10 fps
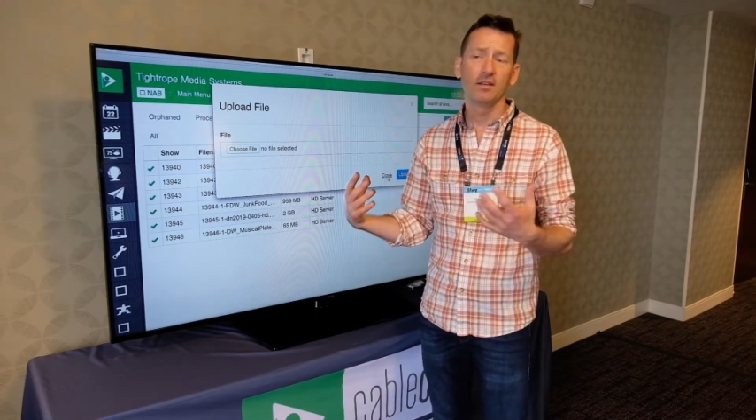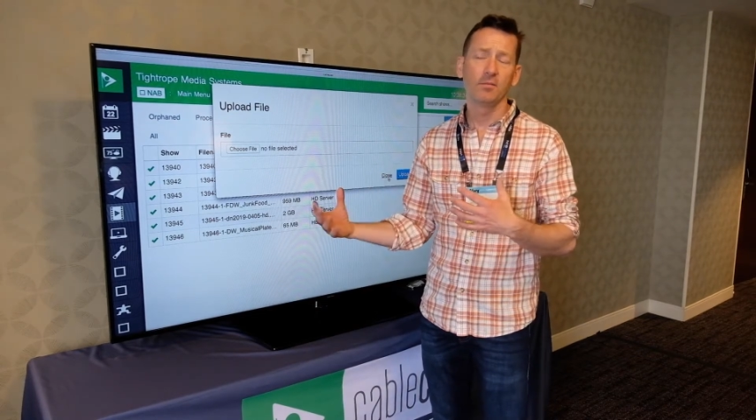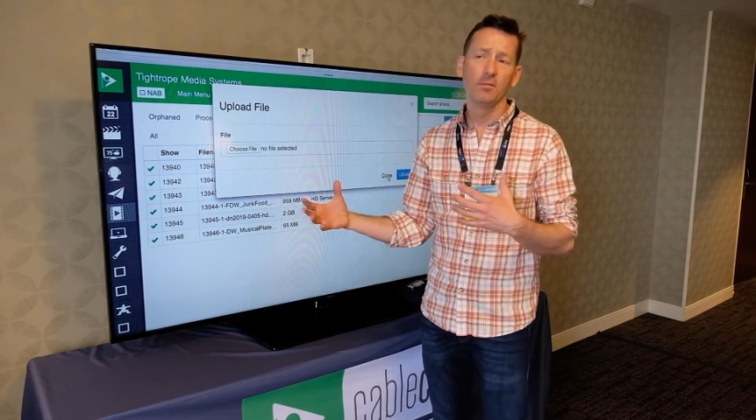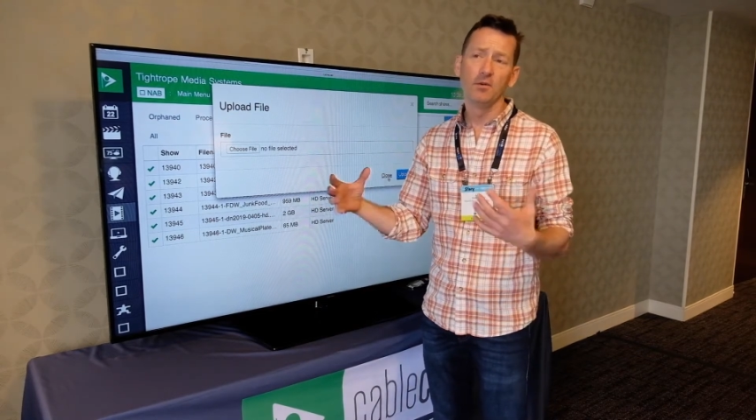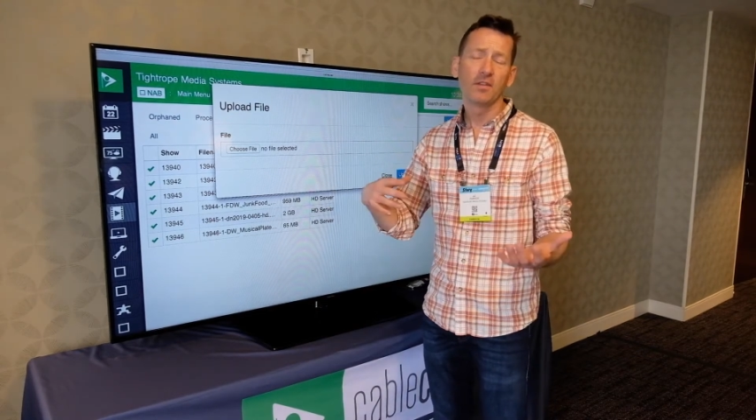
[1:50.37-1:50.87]

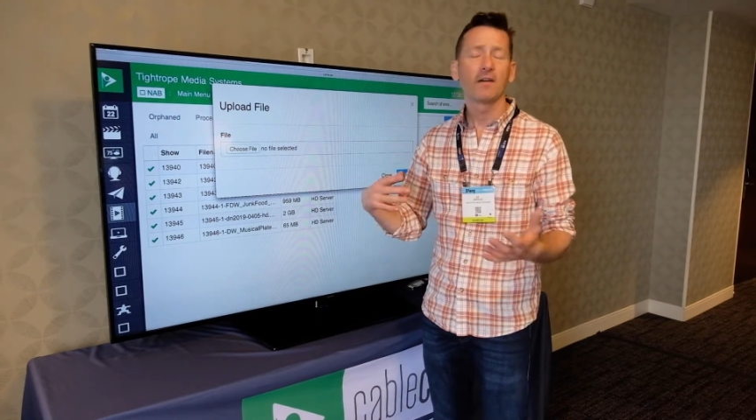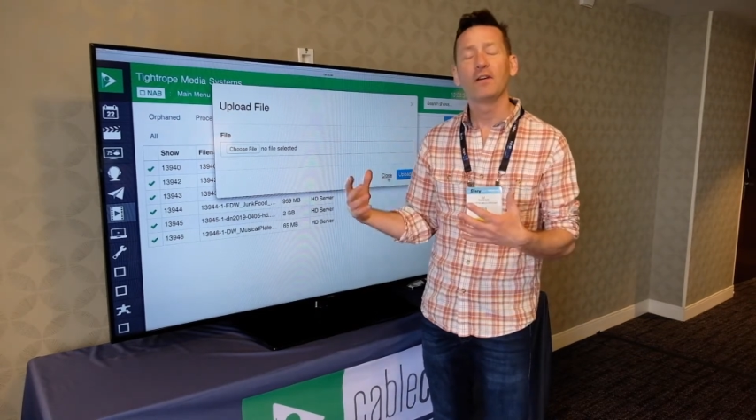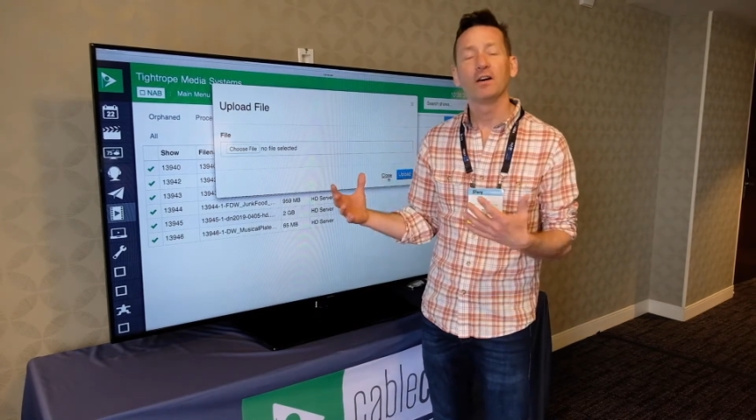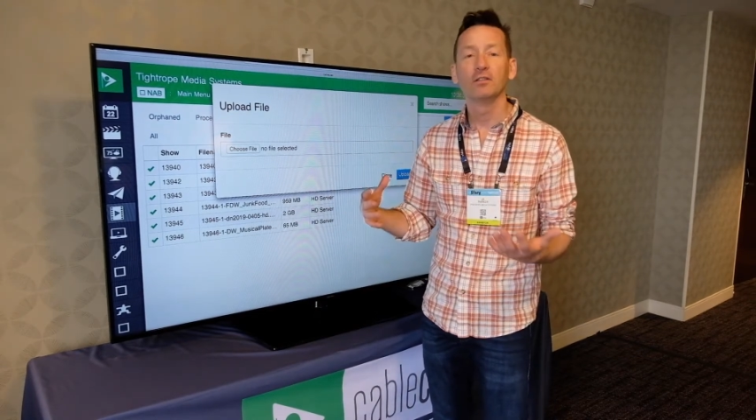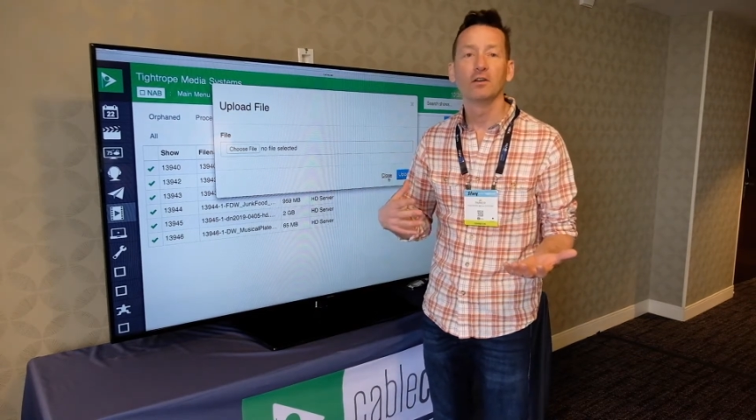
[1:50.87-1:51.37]
move that
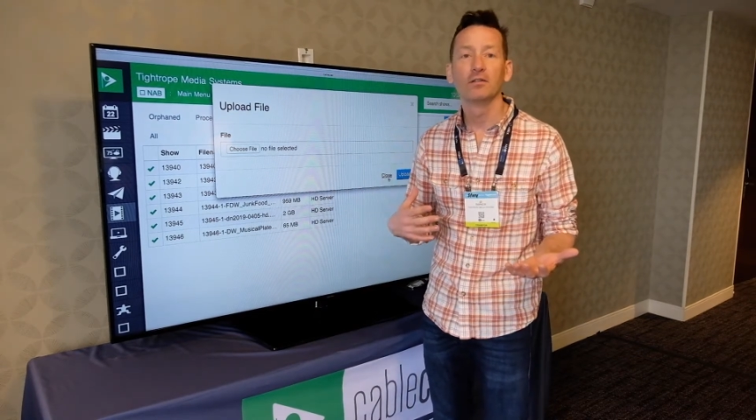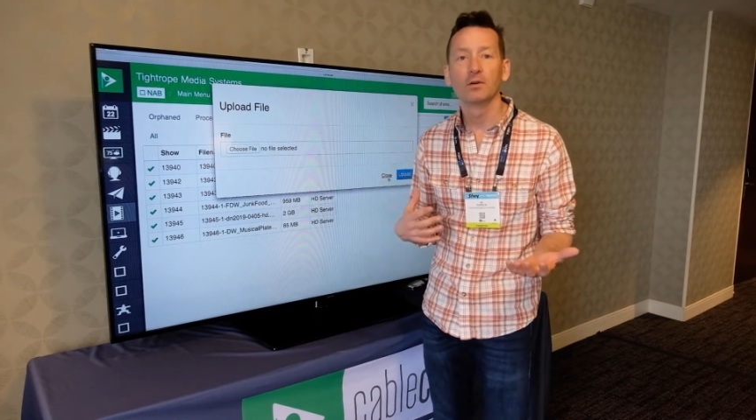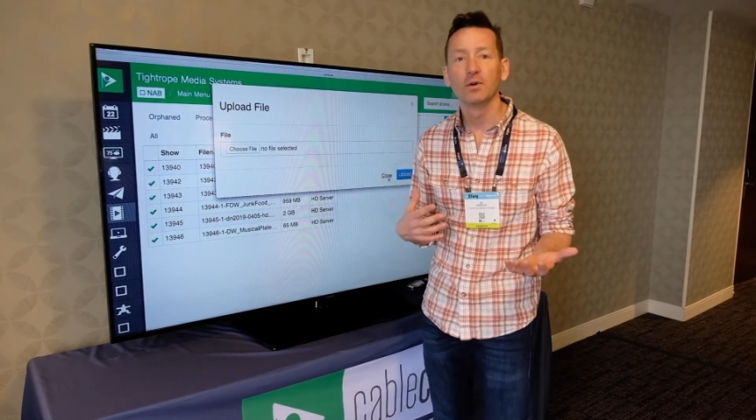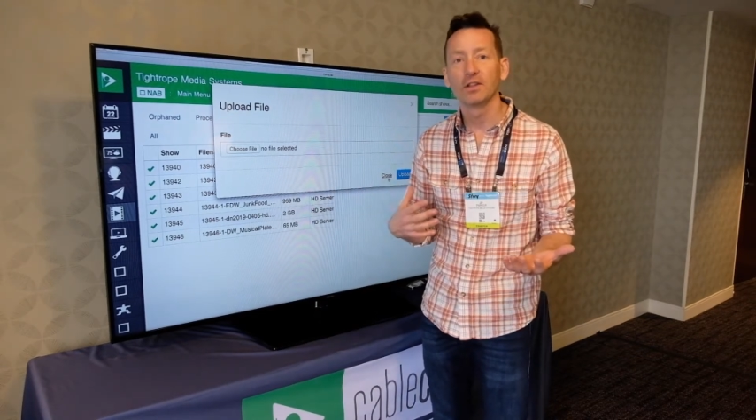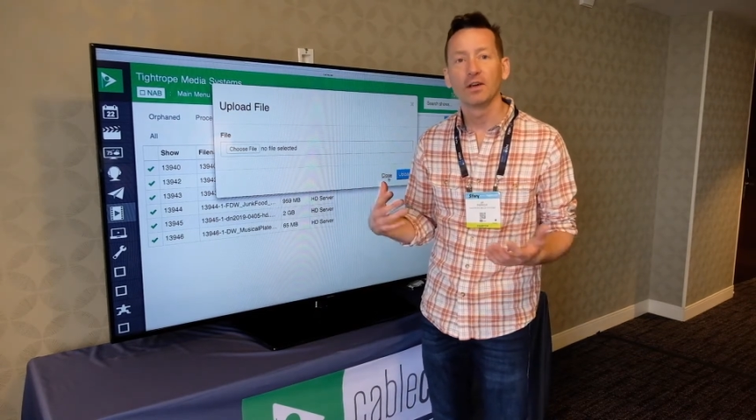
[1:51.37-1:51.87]
file
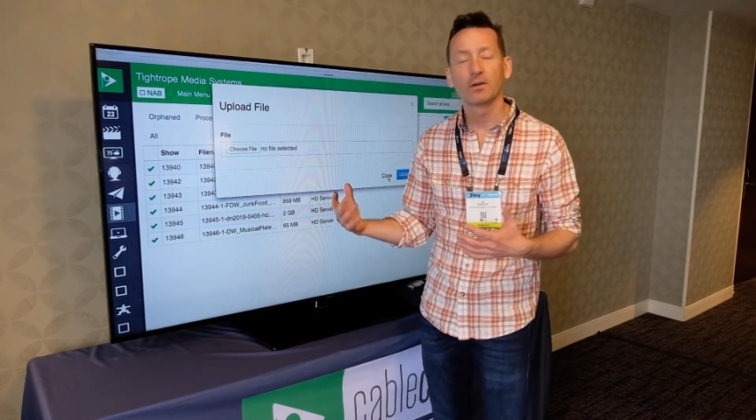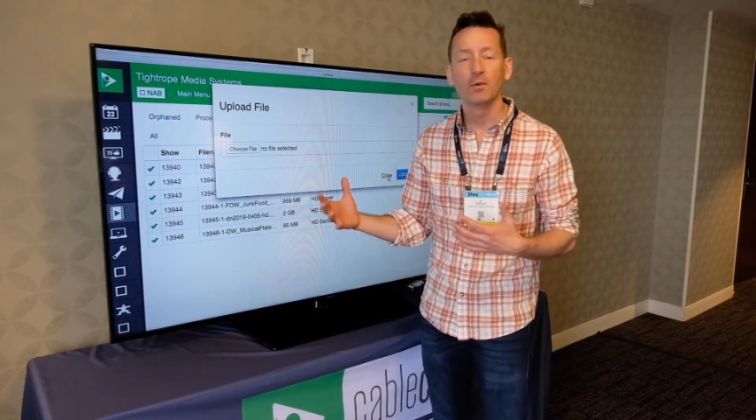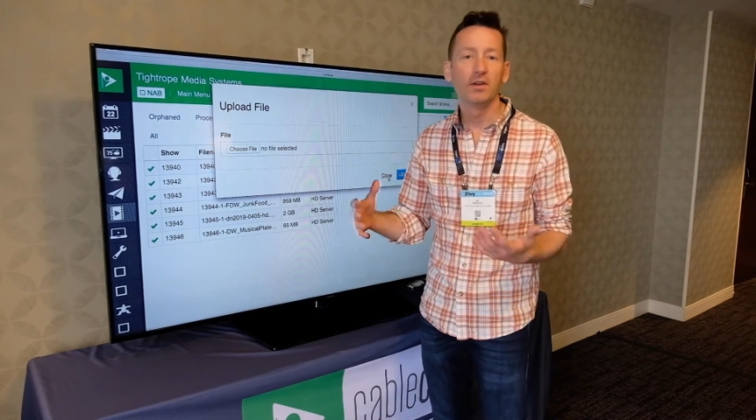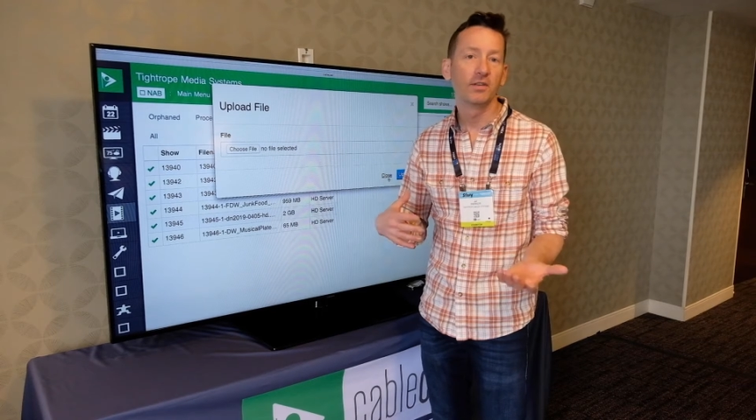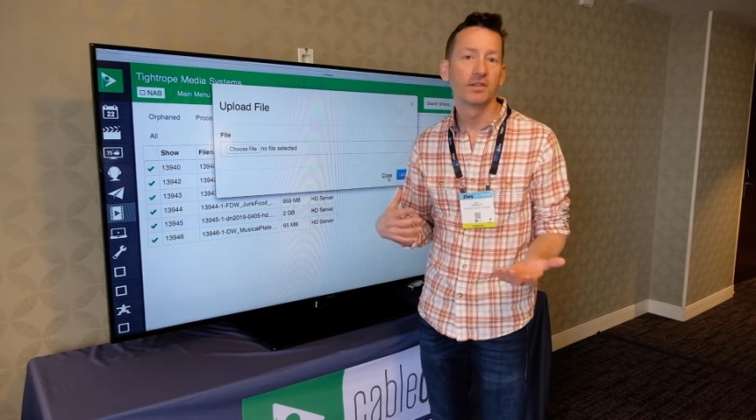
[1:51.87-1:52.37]
over with like Windows